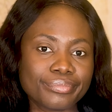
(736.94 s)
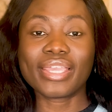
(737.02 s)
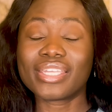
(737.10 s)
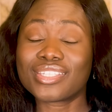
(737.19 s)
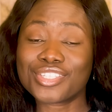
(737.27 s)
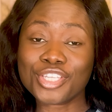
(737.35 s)

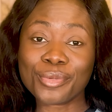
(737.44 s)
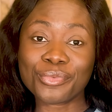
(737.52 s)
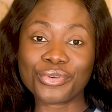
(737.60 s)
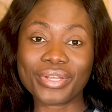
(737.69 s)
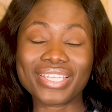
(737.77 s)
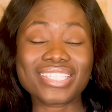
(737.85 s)
In
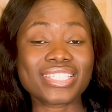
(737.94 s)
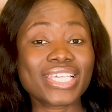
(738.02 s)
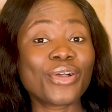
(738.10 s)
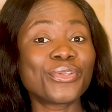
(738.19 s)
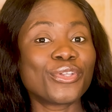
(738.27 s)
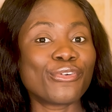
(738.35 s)
summary,
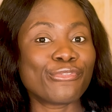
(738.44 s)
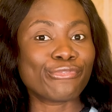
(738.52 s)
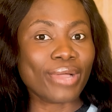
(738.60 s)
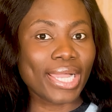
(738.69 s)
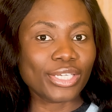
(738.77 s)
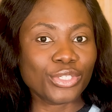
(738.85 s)
sell your
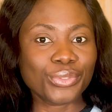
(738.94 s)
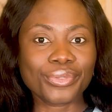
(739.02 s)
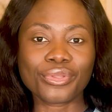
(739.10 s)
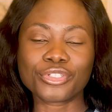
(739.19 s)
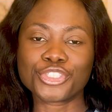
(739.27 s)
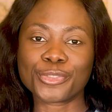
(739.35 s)
value,
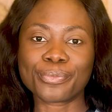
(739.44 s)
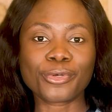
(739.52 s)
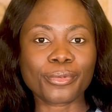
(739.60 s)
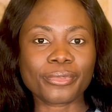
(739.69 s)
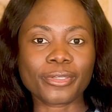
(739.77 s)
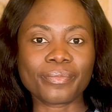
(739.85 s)
not your
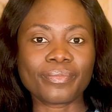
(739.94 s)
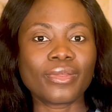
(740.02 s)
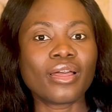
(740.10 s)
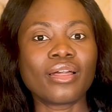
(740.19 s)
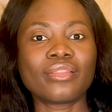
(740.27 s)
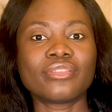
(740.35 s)
problem.
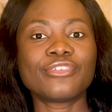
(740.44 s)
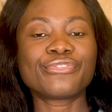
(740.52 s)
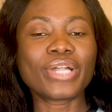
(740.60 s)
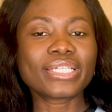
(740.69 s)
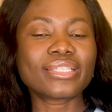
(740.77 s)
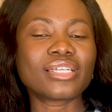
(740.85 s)
The
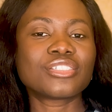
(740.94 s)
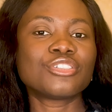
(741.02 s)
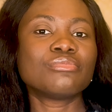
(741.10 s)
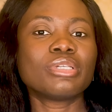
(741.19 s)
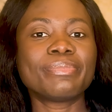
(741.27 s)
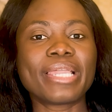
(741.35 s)
fact that you
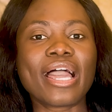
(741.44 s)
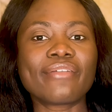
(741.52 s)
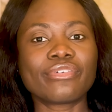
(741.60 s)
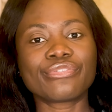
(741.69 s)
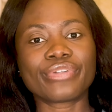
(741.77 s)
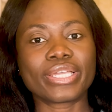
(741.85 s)
may be
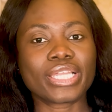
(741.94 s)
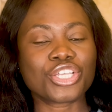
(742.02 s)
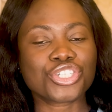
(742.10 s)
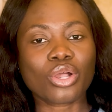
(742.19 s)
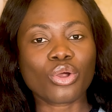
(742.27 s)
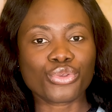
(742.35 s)
having
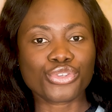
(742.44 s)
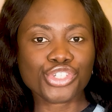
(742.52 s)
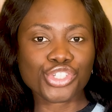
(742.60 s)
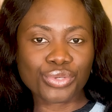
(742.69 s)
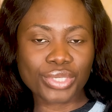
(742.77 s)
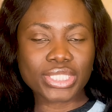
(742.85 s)
financial
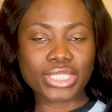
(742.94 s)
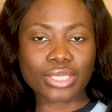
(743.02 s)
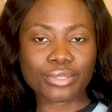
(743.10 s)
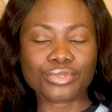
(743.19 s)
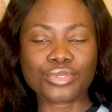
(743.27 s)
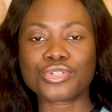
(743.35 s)
constraints
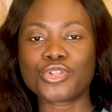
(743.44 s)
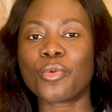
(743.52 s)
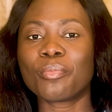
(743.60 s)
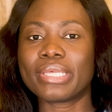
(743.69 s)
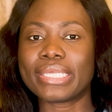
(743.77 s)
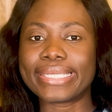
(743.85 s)
now does not
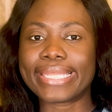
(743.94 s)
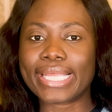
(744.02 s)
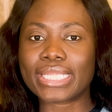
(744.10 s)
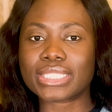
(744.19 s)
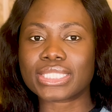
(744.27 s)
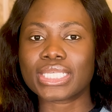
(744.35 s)
mean
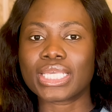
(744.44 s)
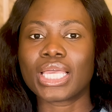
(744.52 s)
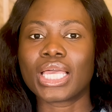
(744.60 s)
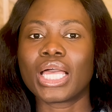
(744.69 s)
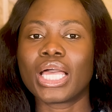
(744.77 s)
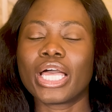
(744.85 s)
that
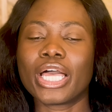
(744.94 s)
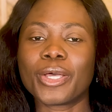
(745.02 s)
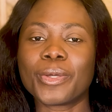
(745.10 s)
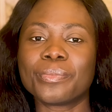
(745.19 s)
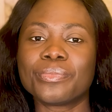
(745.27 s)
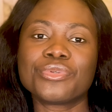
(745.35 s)

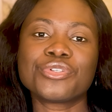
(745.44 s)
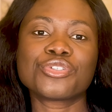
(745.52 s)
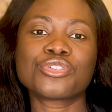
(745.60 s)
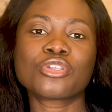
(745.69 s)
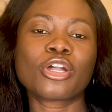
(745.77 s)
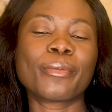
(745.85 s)
you
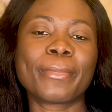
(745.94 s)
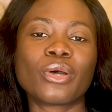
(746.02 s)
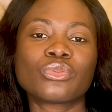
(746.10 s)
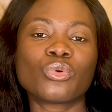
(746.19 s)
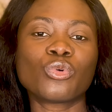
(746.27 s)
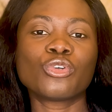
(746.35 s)
should talk
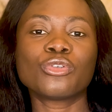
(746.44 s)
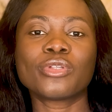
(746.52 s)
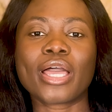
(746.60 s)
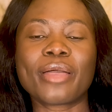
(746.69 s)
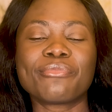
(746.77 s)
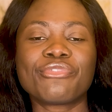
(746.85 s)
about, oh,
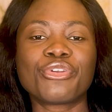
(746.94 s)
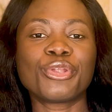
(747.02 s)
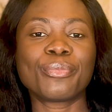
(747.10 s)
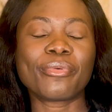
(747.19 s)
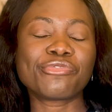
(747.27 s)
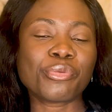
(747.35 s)
I'm very
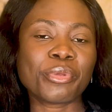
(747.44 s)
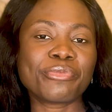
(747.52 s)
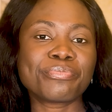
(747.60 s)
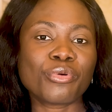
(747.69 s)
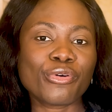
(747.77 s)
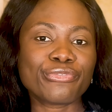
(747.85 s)
from a
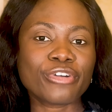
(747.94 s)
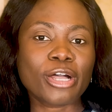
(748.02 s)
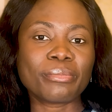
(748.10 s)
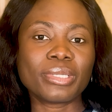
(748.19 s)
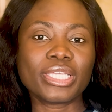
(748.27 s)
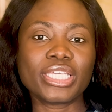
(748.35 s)
poor
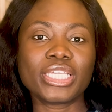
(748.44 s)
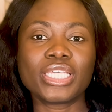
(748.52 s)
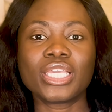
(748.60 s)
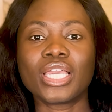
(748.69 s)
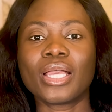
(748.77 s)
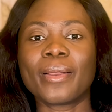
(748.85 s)
family.
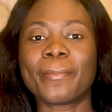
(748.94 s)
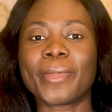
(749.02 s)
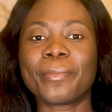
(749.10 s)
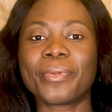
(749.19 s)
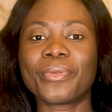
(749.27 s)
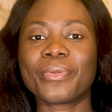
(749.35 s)
My
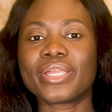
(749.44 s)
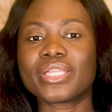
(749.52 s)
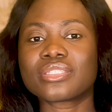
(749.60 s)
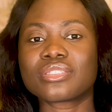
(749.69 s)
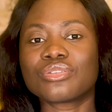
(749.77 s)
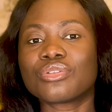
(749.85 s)

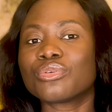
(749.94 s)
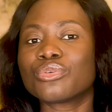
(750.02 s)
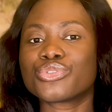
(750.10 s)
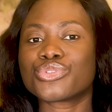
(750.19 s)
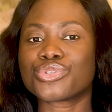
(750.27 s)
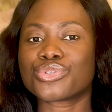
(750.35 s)
parents did not go
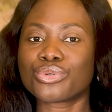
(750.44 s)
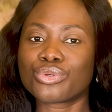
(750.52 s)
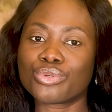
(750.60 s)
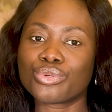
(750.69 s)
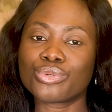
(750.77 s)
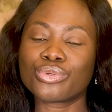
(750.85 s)
to
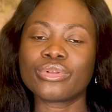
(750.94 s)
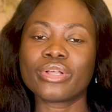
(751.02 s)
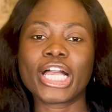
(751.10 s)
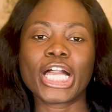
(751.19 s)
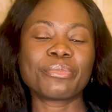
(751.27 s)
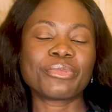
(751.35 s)
school.
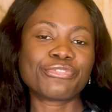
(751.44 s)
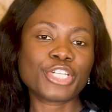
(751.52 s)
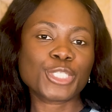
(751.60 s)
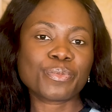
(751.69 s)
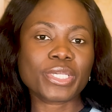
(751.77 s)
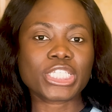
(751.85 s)
I'm the
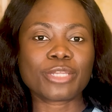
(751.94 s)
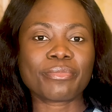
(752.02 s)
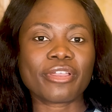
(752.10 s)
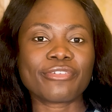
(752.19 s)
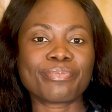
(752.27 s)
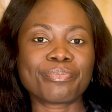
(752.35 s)
first person in
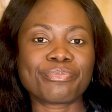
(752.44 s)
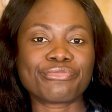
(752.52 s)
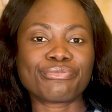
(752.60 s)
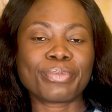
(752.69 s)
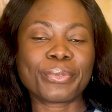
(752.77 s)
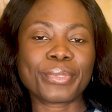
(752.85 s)
my
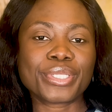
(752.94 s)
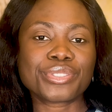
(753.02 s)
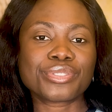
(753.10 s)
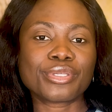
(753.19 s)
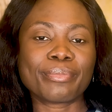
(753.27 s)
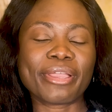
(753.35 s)

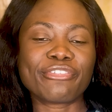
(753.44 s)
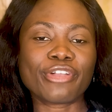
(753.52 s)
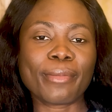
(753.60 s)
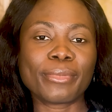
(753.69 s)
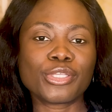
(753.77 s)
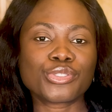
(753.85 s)
parents in my
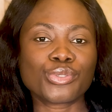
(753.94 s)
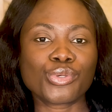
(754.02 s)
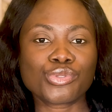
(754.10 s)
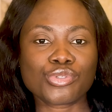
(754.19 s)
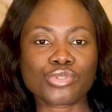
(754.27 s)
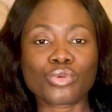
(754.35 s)
family to go
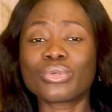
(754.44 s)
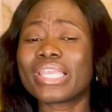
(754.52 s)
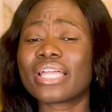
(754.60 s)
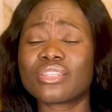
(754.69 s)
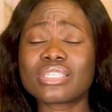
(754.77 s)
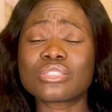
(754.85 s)
to school.
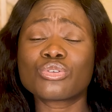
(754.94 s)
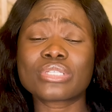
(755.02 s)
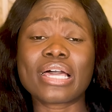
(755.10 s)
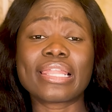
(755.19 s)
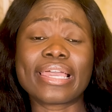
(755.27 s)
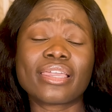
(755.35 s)
Yeah, those
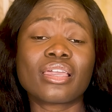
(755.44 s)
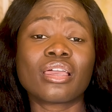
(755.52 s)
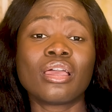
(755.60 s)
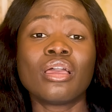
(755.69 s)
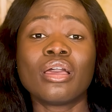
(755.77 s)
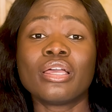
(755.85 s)
are like,
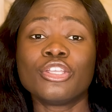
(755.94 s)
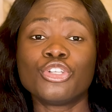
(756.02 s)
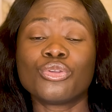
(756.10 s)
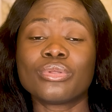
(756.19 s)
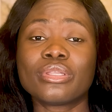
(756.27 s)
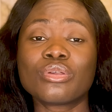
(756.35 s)

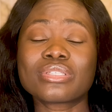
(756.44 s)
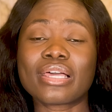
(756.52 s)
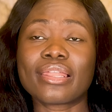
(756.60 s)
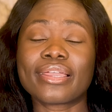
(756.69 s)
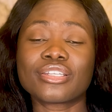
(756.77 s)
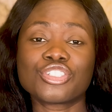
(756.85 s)
those are
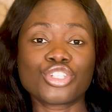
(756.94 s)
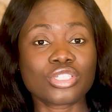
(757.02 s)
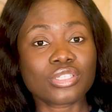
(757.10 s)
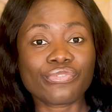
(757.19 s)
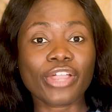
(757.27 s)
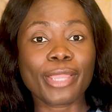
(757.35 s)
like
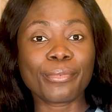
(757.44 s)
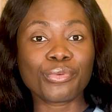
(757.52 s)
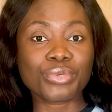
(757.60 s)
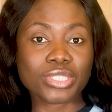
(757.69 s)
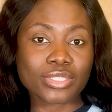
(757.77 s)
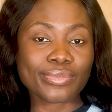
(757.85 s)
justifiable
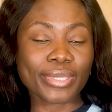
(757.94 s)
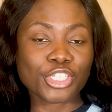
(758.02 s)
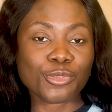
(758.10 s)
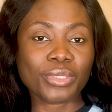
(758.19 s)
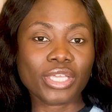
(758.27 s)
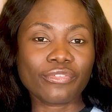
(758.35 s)
reasons why you
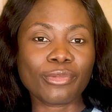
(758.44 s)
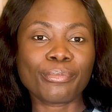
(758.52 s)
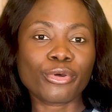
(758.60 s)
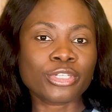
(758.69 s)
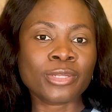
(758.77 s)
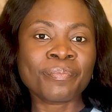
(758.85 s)
should be giving.
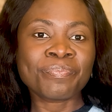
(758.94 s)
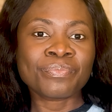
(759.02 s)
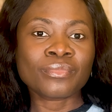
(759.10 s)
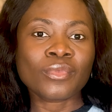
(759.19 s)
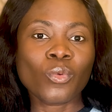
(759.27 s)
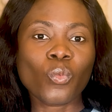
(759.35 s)
But
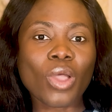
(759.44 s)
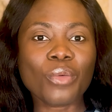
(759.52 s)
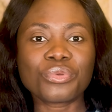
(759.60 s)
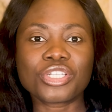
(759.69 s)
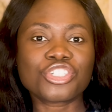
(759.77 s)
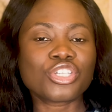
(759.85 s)
why
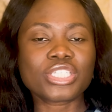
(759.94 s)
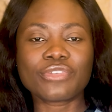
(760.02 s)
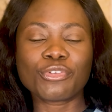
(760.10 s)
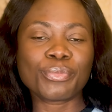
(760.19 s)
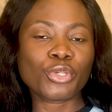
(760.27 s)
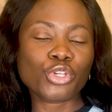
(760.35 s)
would they just give
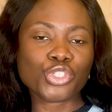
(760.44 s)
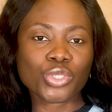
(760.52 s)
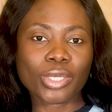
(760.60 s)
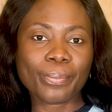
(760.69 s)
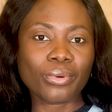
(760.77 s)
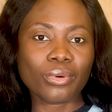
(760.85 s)
you because you
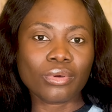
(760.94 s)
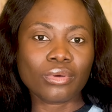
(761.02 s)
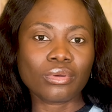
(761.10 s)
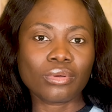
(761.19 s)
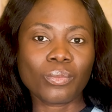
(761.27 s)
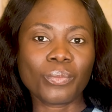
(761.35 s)
are poor?
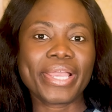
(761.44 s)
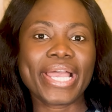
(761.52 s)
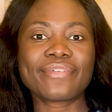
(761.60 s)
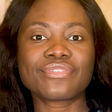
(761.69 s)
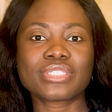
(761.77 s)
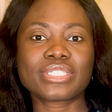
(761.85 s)
We
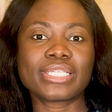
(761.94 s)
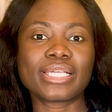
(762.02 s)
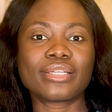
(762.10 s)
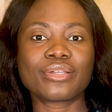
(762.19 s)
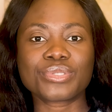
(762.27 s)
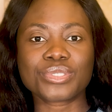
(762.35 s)
have to see
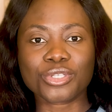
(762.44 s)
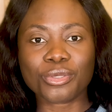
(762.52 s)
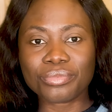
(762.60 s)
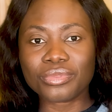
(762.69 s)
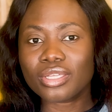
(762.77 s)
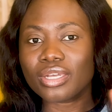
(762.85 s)
that there's
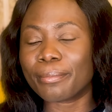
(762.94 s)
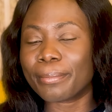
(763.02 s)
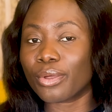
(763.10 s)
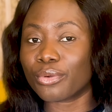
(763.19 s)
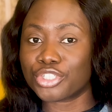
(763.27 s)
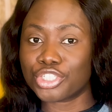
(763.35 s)
something
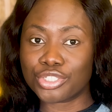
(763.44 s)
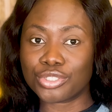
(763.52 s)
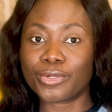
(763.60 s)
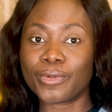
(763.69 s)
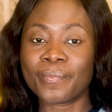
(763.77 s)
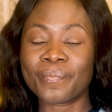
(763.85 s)
about
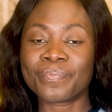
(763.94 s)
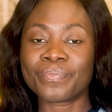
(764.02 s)
you